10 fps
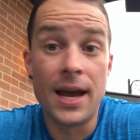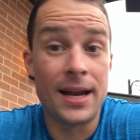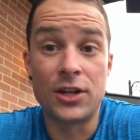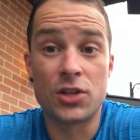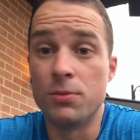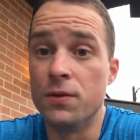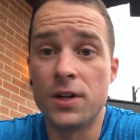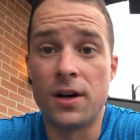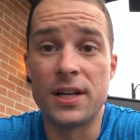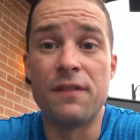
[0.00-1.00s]
And I just moved
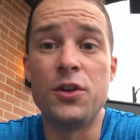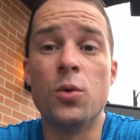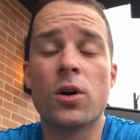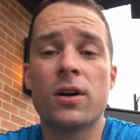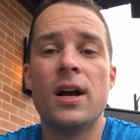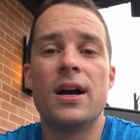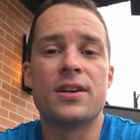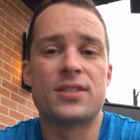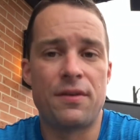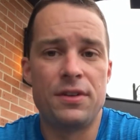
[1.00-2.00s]
on. If you were a
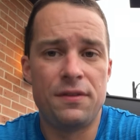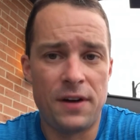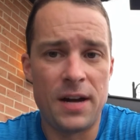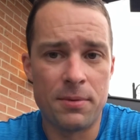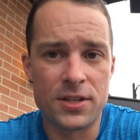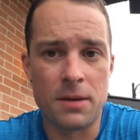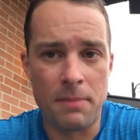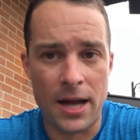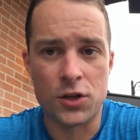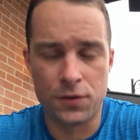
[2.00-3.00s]
75%
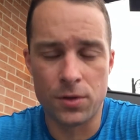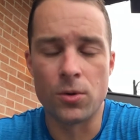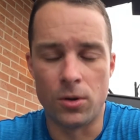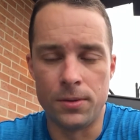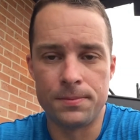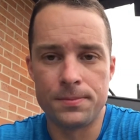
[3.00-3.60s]
match for the role,